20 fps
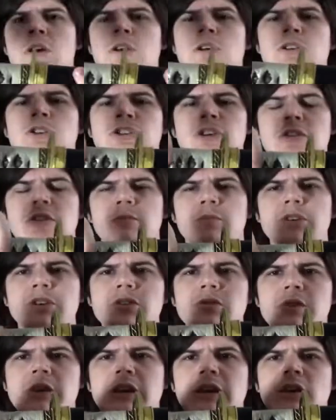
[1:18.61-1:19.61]
So the
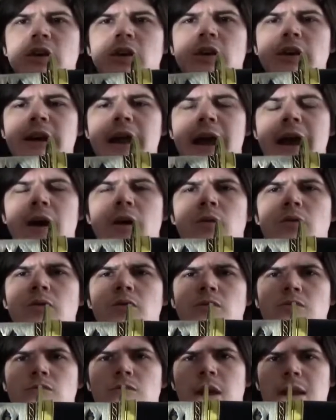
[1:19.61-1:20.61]
Menuki are now
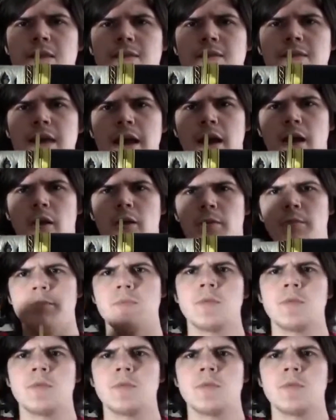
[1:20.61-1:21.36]
right there.